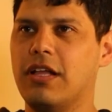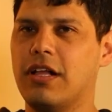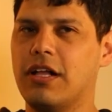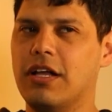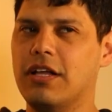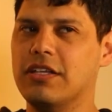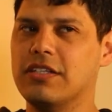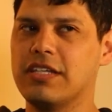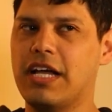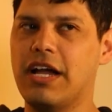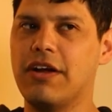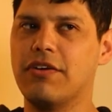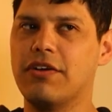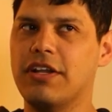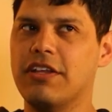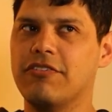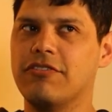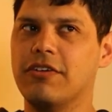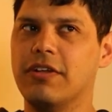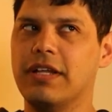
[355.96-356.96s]
Because I
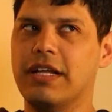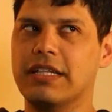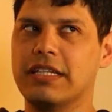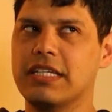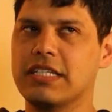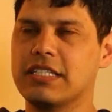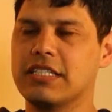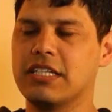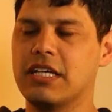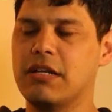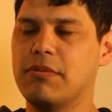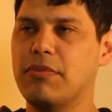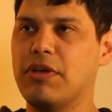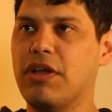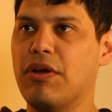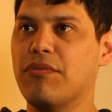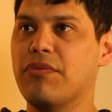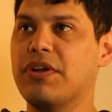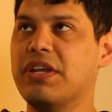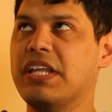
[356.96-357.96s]
already feel like this is going to be
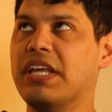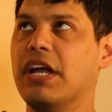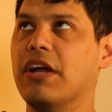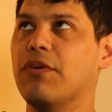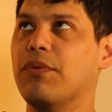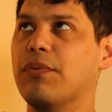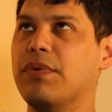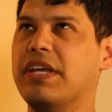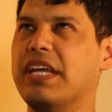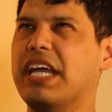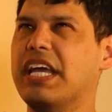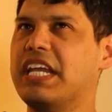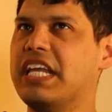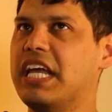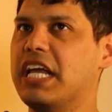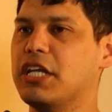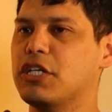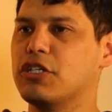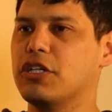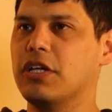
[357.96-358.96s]
a
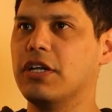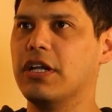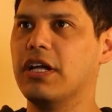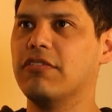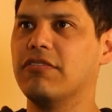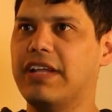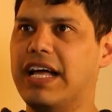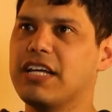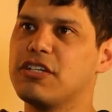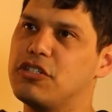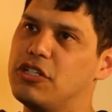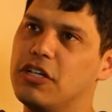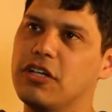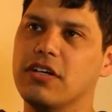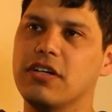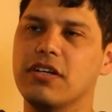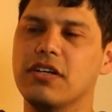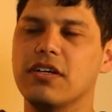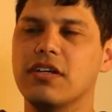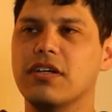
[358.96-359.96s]
reiteration of last
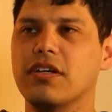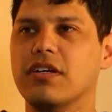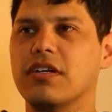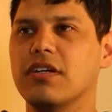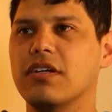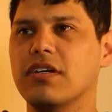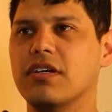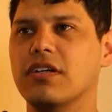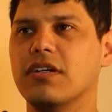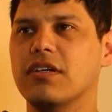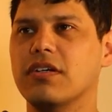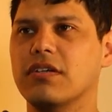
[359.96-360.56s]
year. Okay.